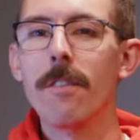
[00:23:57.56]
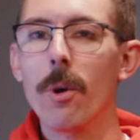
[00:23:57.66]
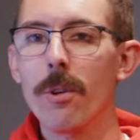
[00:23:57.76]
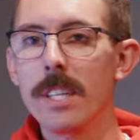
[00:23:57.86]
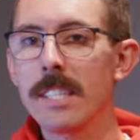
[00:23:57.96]

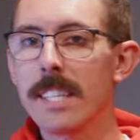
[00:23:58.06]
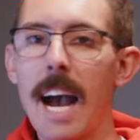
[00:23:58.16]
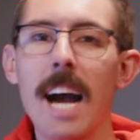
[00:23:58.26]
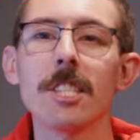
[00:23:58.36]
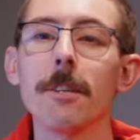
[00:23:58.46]
holding
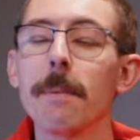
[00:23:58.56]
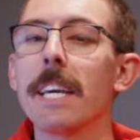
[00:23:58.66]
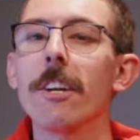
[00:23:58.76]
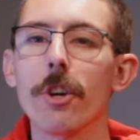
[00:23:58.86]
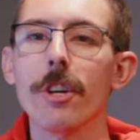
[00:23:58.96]
to actually
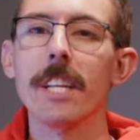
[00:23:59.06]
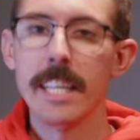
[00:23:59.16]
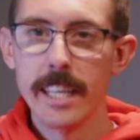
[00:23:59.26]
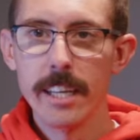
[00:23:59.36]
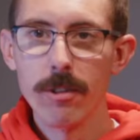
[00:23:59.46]
begin
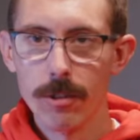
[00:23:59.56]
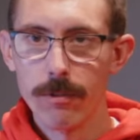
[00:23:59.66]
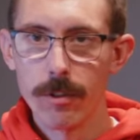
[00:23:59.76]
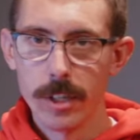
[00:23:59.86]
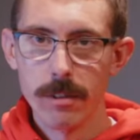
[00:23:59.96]
earning yield
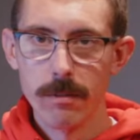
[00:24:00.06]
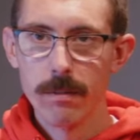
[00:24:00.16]
for you.